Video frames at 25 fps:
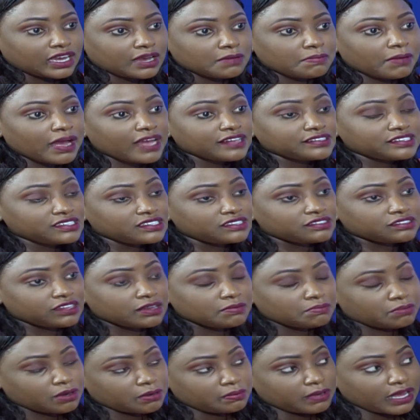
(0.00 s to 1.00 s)
capacities
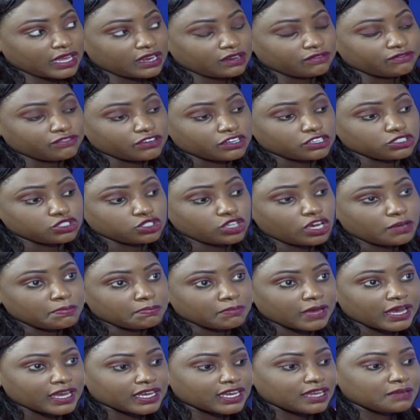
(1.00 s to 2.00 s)
and prepare them for the job
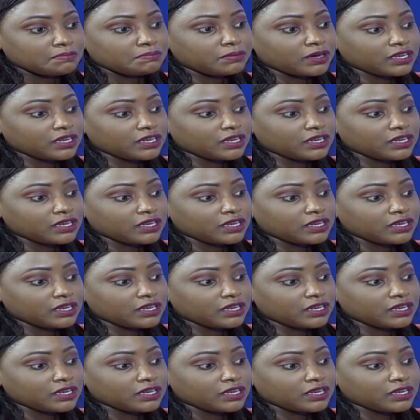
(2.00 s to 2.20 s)
market.